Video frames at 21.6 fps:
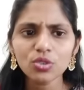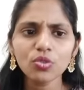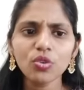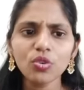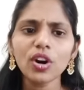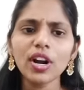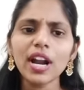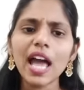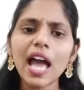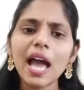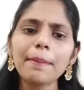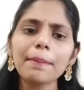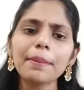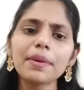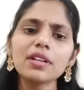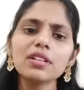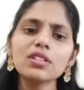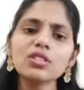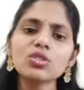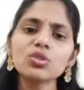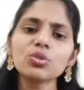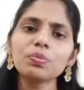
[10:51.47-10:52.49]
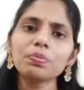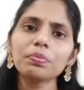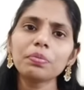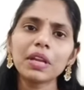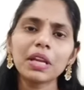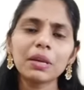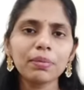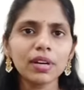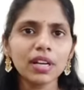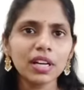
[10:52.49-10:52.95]
So what happens? So
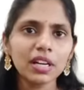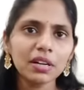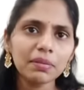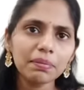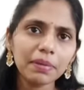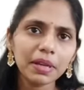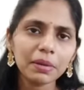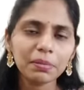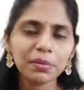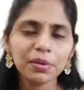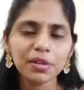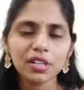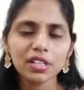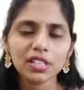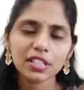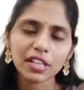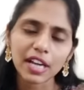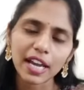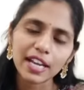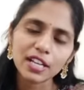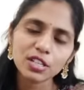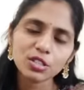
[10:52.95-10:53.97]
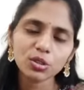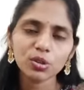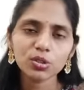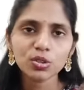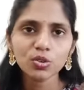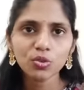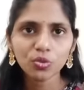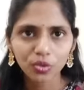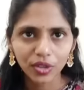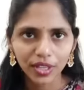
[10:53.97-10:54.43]
people and people ties
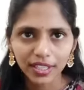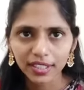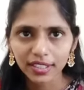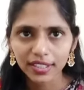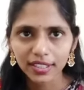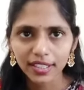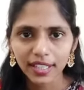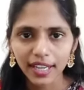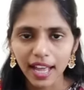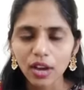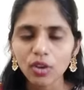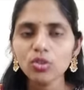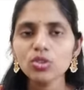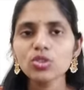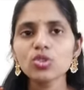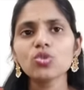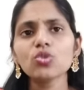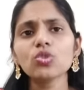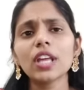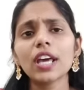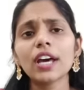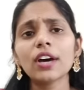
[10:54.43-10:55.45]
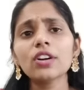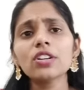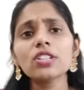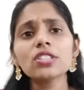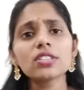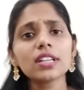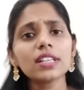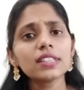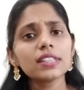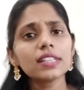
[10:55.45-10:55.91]
also very good now. So they are
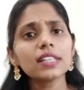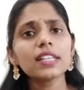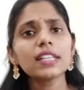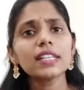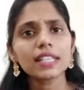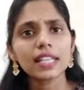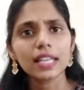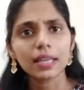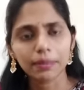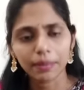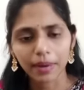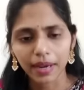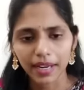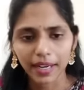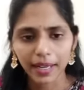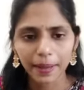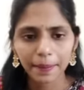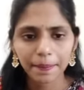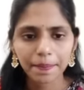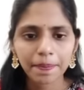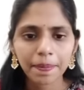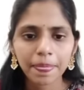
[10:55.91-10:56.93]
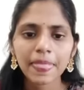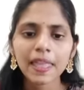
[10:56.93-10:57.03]
strengthening day by day.